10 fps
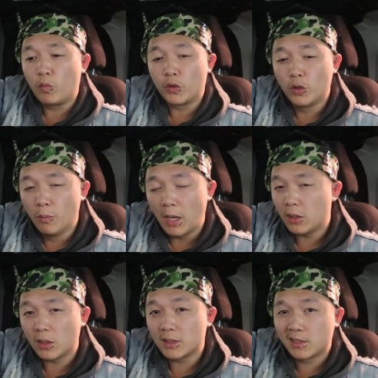you might
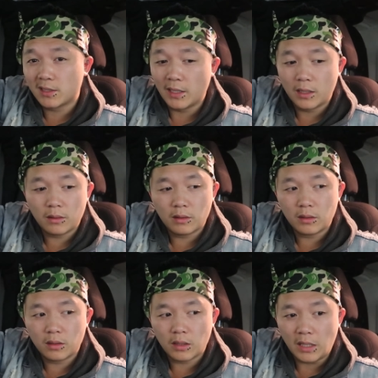not see it
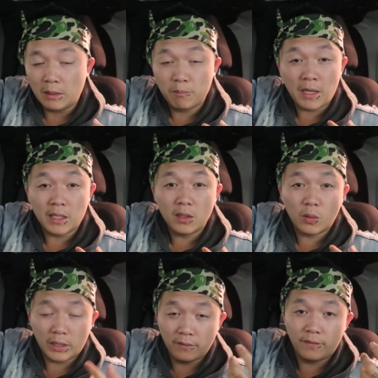in me
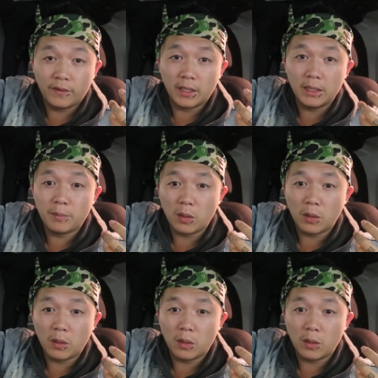or in Philly,